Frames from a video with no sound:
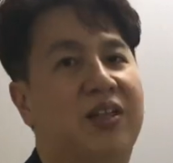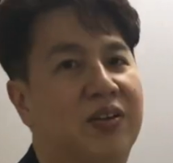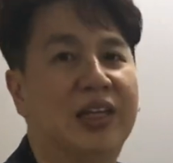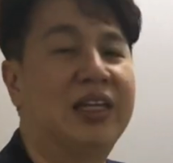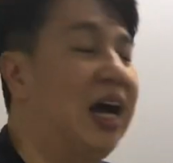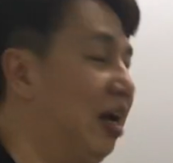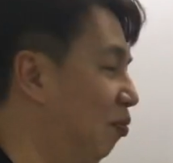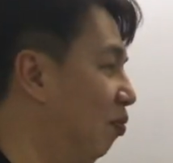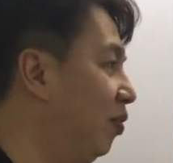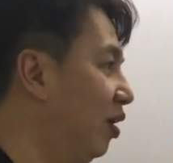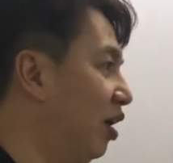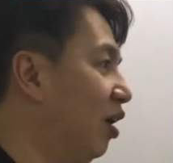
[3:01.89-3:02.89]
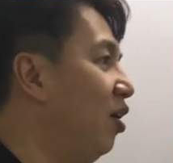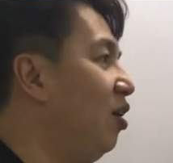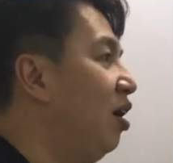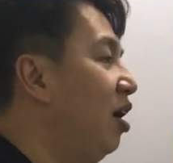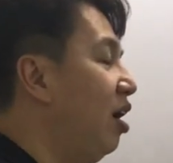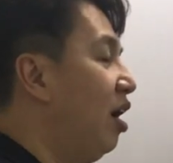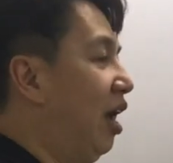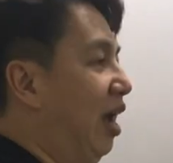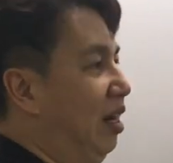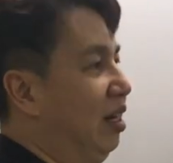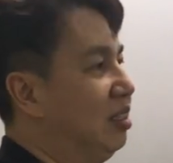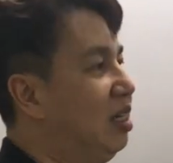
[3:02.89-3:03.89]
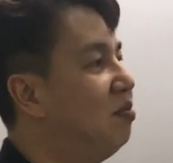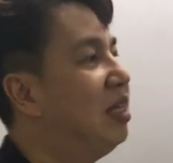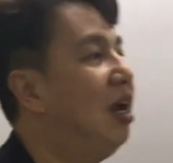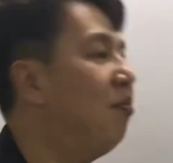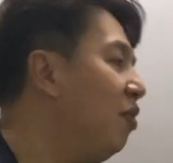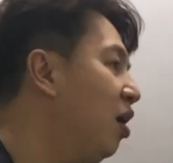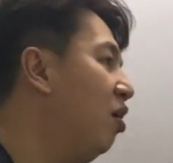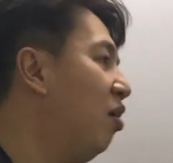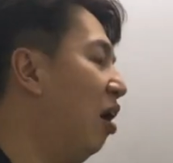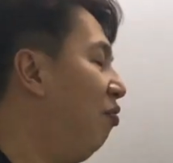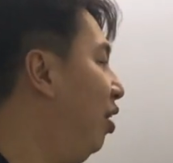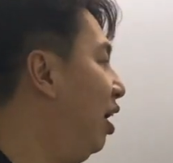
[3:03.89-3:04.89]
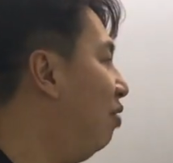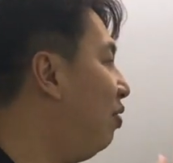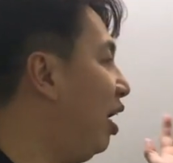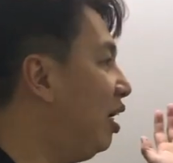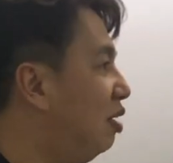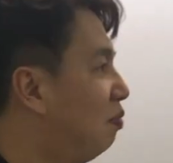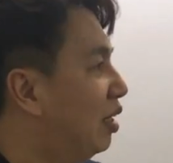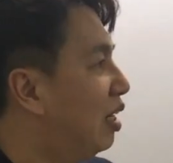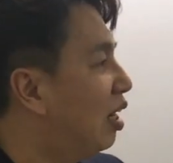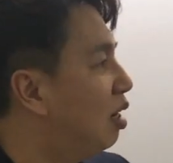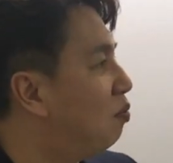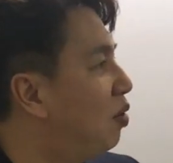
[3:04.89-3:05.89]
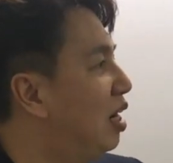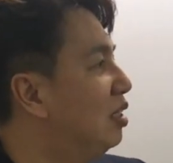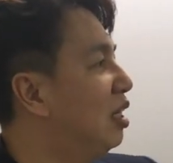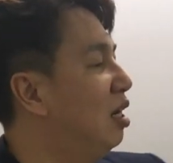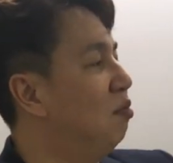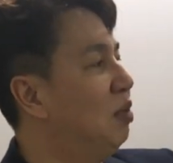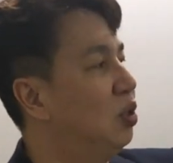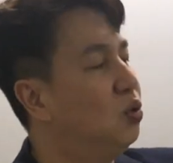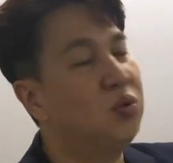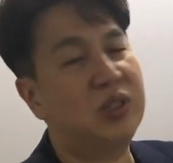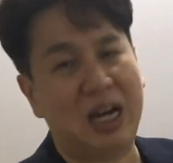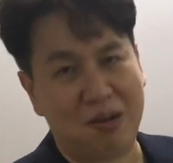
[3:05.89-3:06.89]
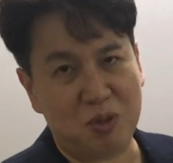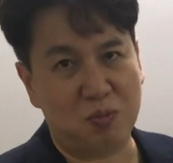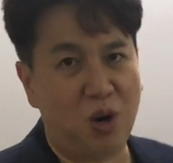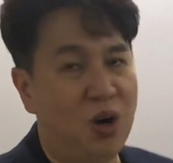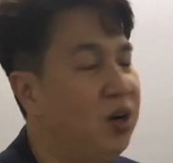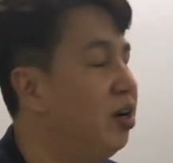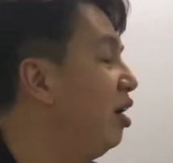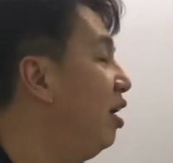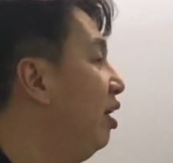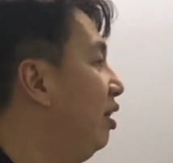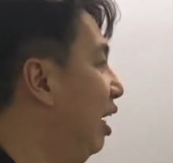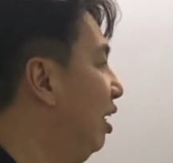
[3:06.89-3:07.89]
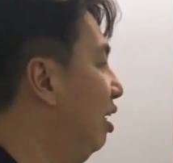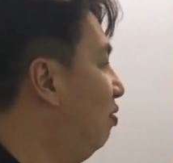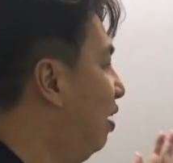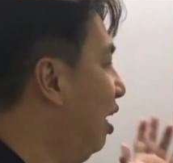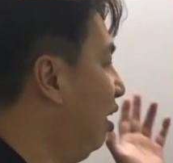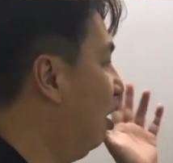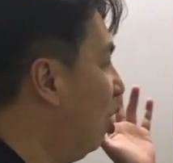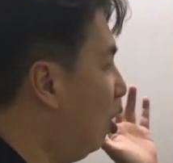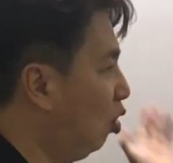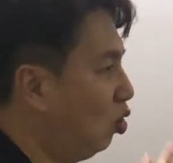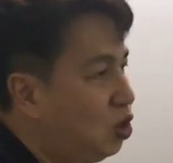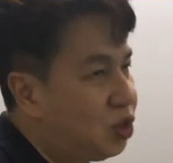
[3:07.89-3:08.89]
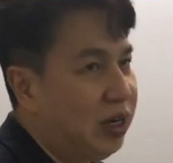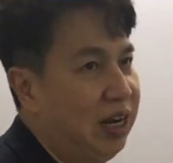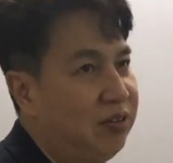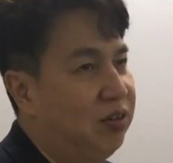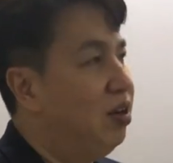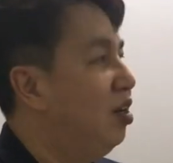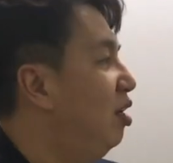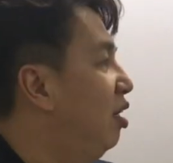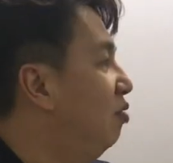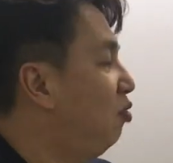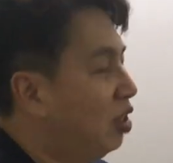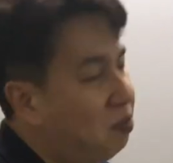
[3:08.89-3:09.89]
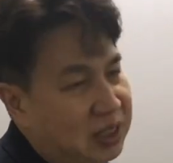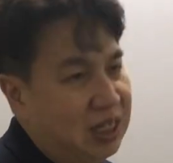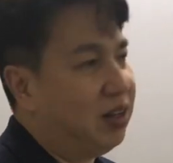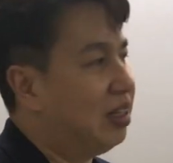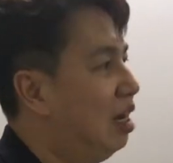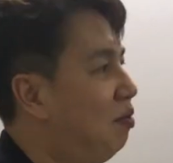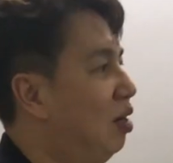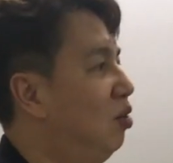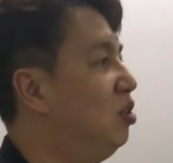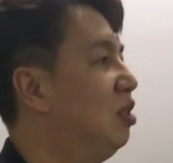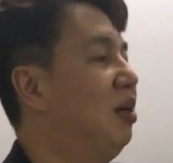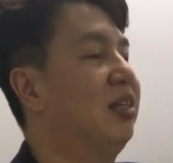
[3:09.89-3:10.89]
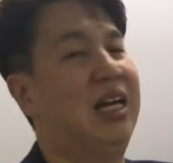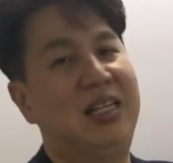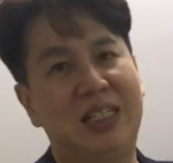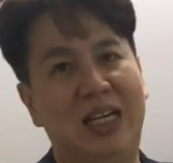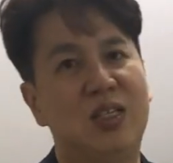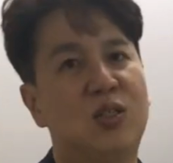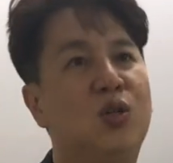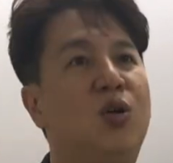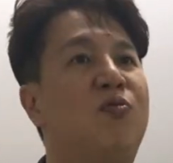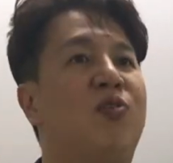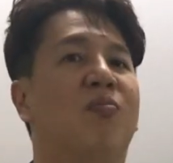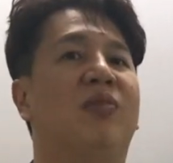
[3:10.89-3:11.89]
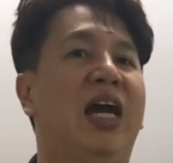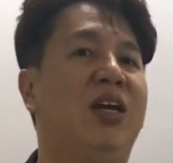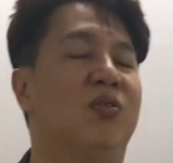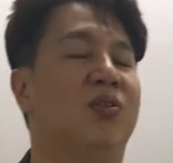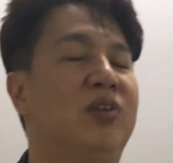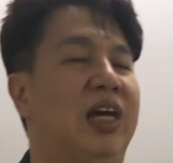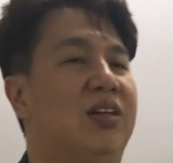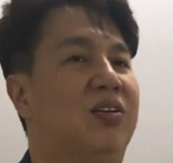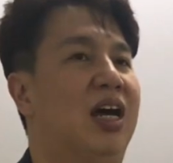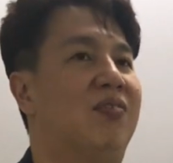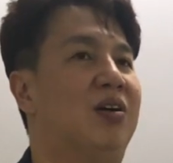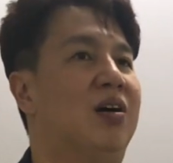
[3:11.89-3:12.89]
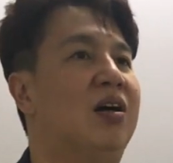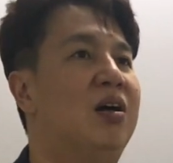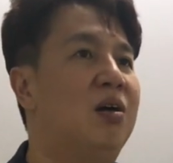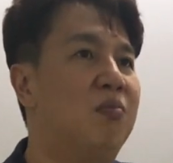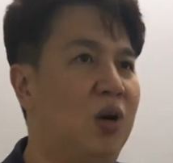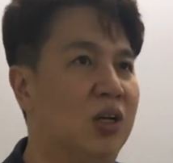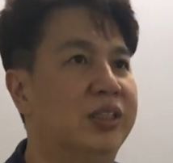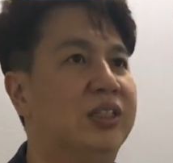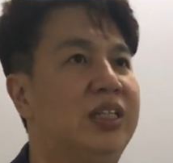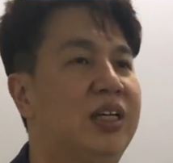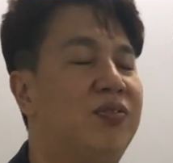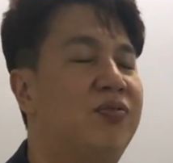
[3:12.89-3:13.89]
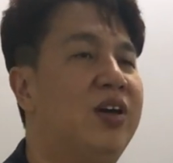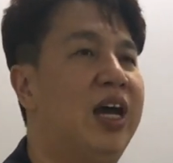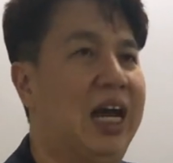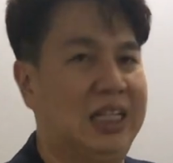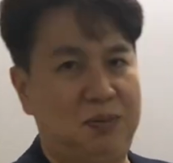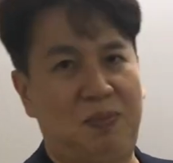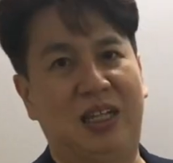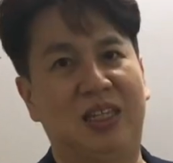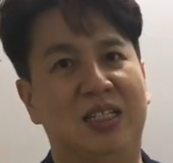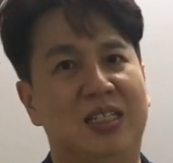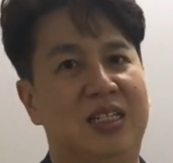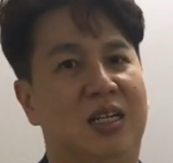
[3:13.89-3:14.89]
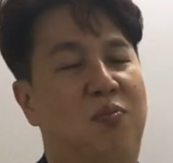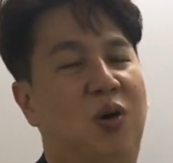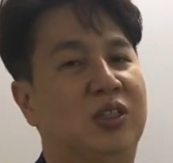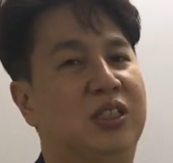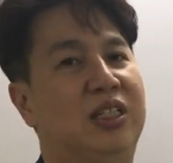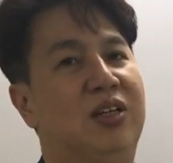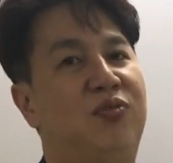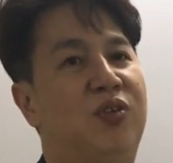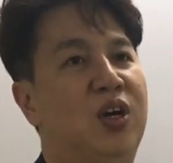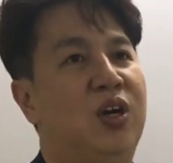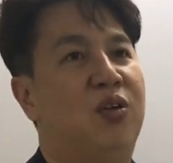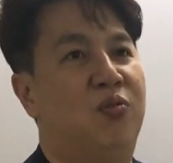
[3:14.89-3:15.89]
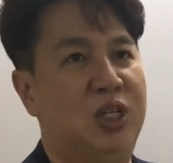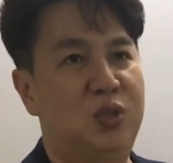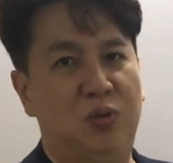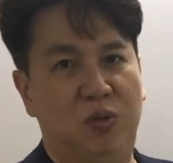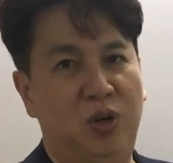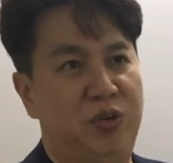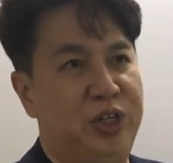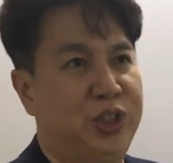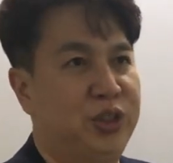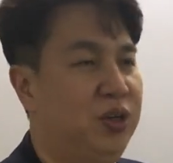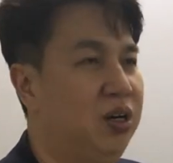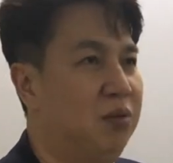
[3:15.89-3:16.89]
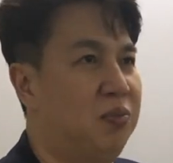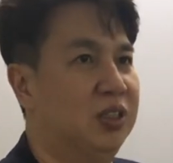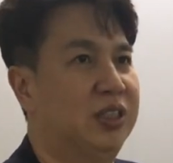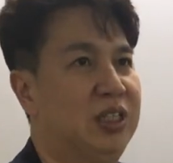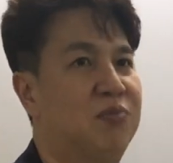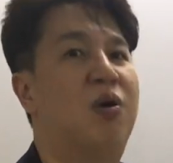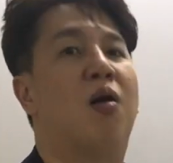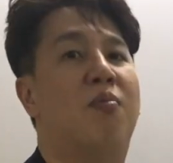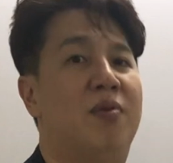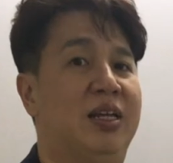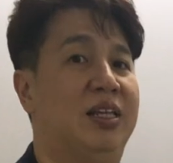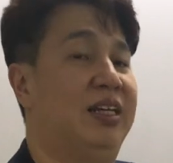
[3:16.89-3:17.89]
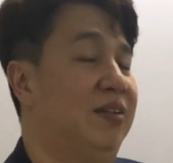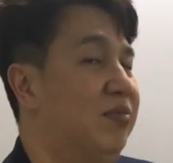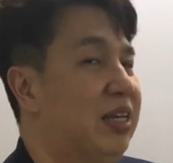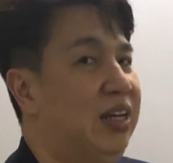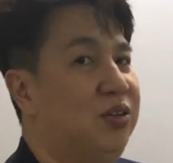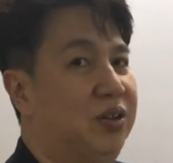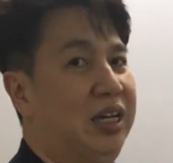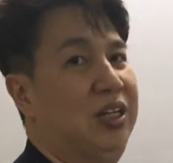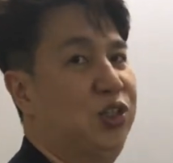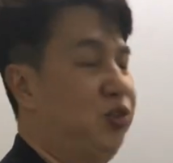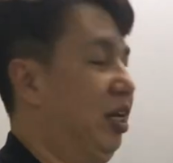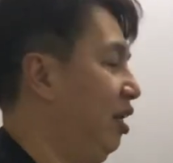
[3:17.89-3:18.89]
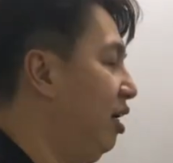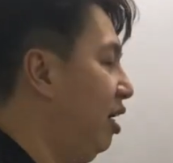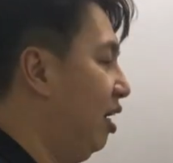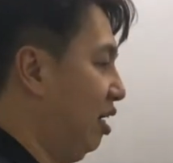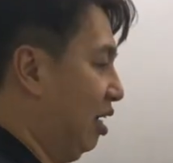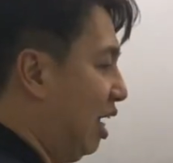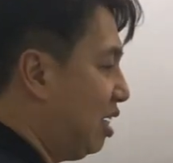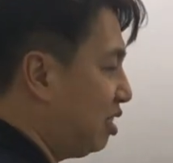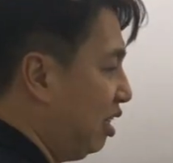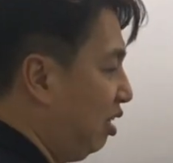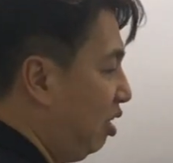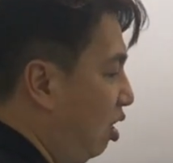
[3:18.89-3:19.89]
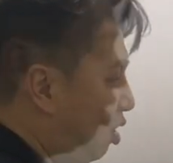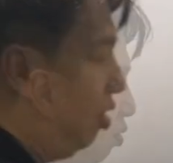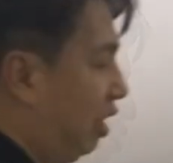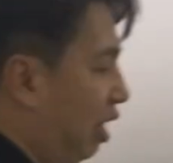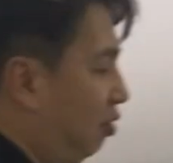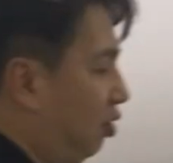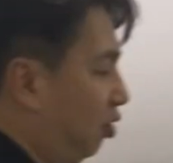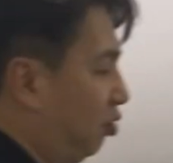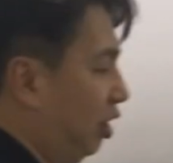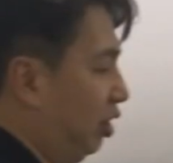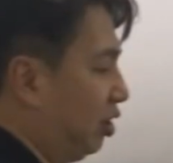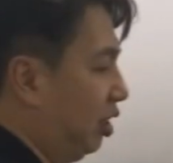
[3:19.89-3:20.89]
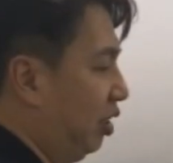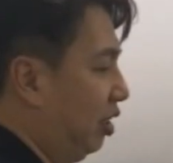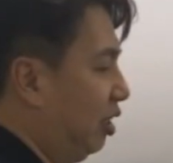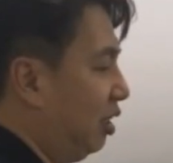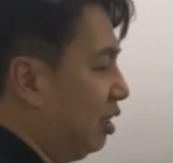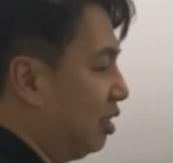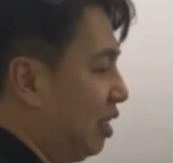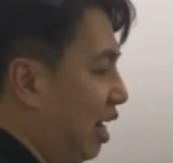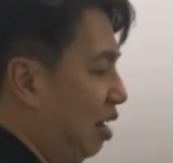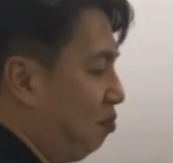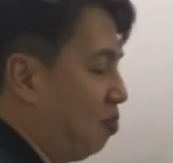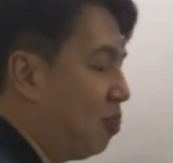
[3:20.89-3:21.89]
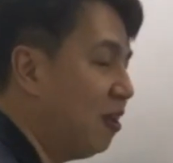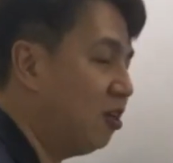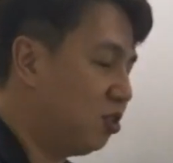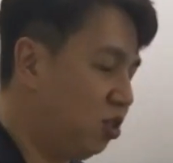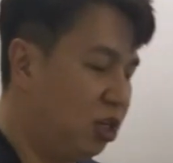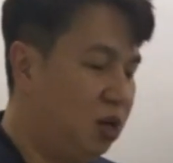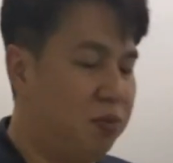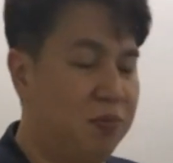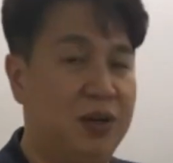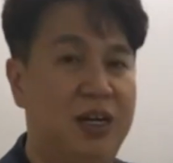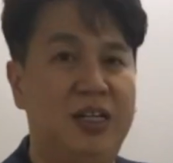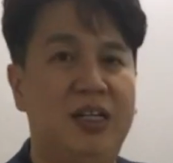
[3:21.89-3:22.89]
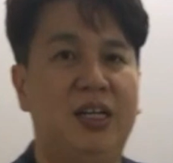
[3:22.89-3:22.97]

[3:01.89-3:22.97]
of the time, and at the same time, whenever I hit my target price, I'll make 2 times more than if I lose, right? 40% of the time, I'll lose about 10 cents. So from there, you know that you have a positive expectancy, a positive risk-reward ratio, a positive probability. Then you can trade. And the last thing, down your trading journal is time. So a lot of people,